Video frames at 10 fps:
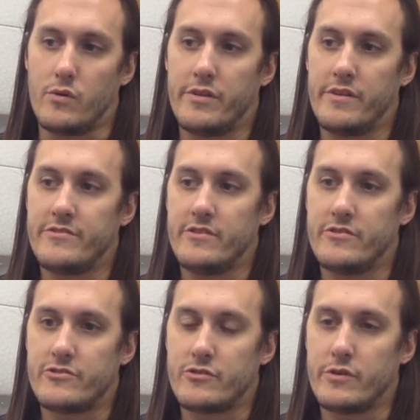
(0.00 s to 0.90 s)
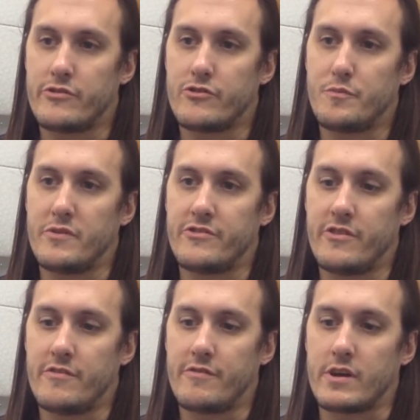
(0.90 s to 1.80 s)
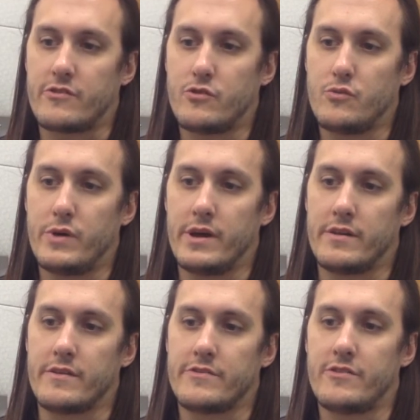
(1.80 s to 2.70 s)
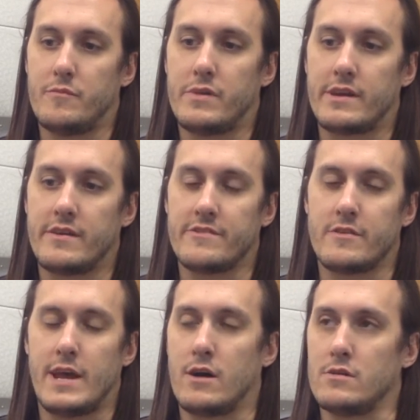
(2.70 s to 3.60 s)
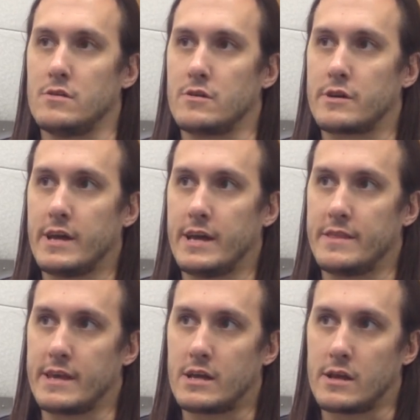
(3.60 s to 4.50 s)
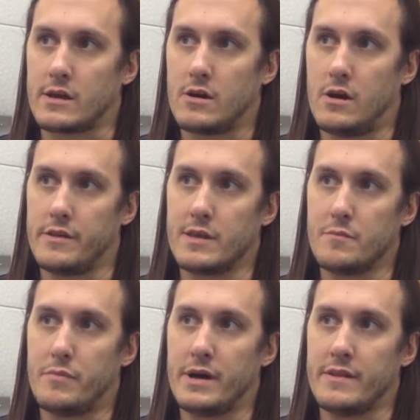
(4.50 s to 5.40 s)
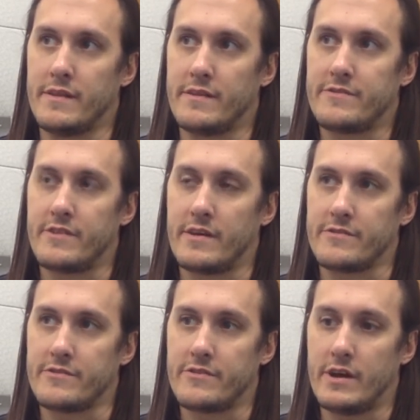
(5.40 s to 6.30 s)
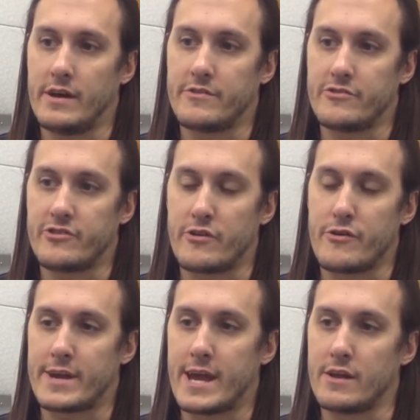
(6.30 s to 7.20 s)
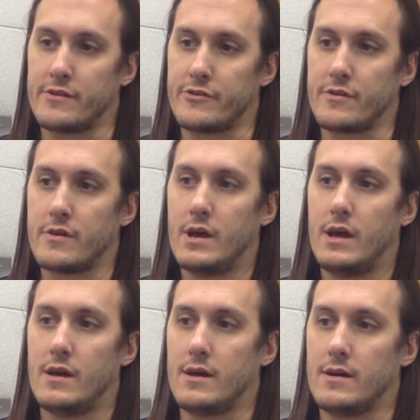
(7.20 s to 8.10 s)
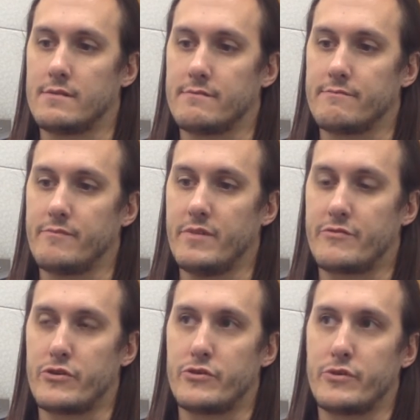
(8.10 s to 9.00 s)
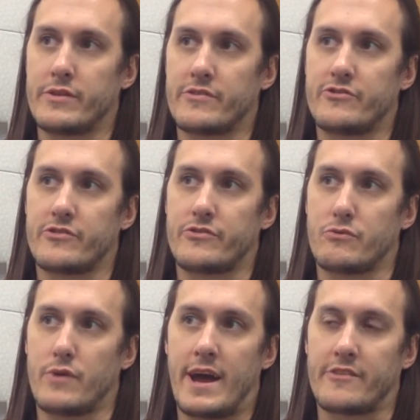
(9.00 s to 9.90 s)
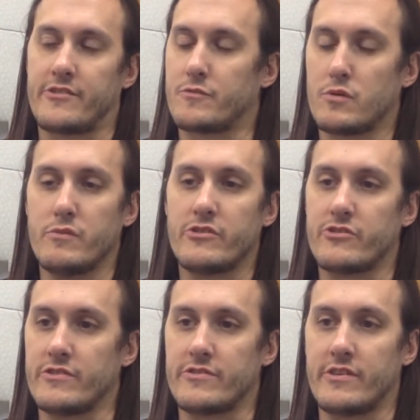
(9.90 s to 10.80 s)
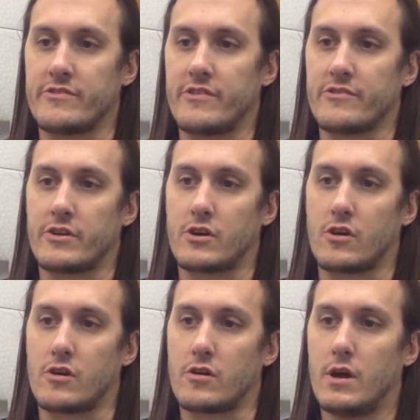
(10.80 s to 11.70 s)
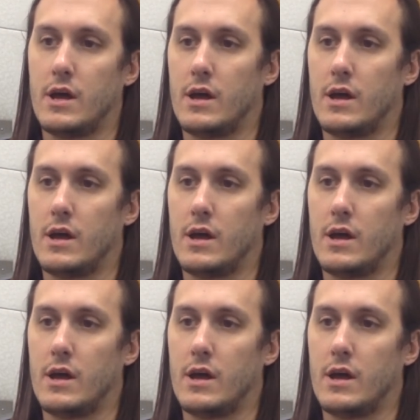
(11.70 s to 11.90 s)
Well, this issue is specific to when somebody is in Outlook and they click on the button that says to share their calendar. If they're doing this just through access permissions, this doesn't occur.